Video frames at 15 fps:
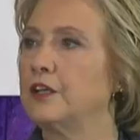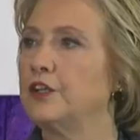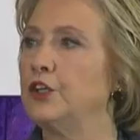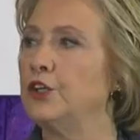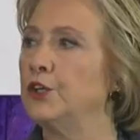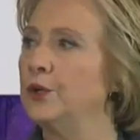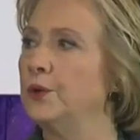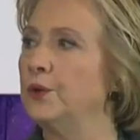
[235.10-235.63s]

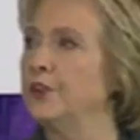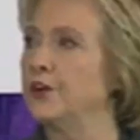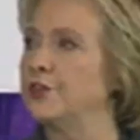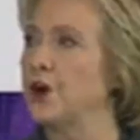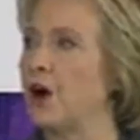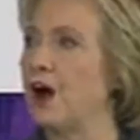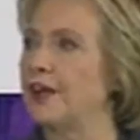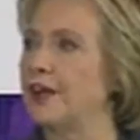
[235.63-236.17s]
you,
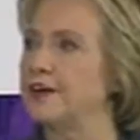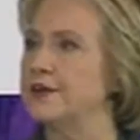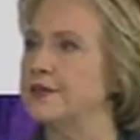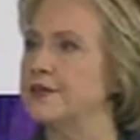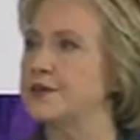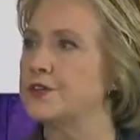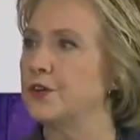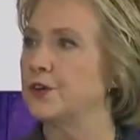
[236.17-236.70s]
your
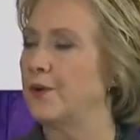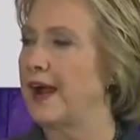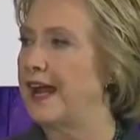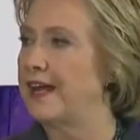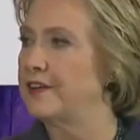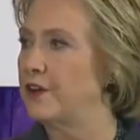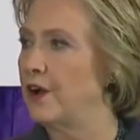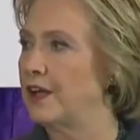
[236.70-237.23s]
daughters, your
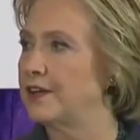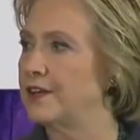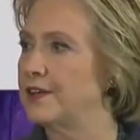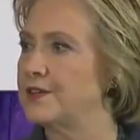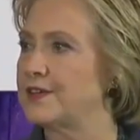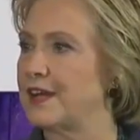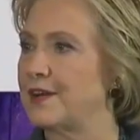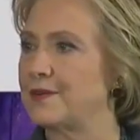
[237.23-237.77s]

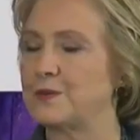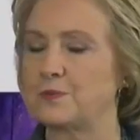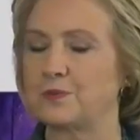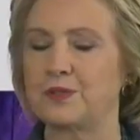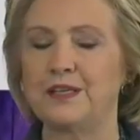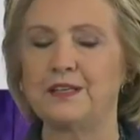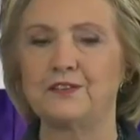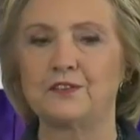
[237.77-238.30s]
granddaughters, I was
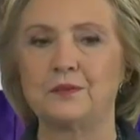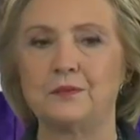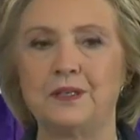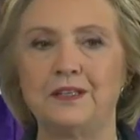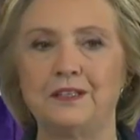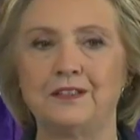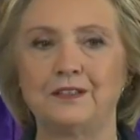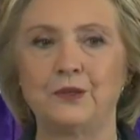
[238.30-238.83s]
pleased to
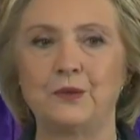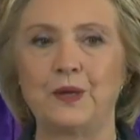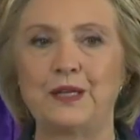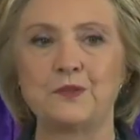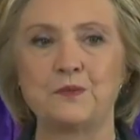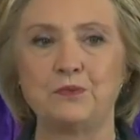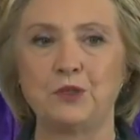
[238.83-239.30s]
meet Gwen's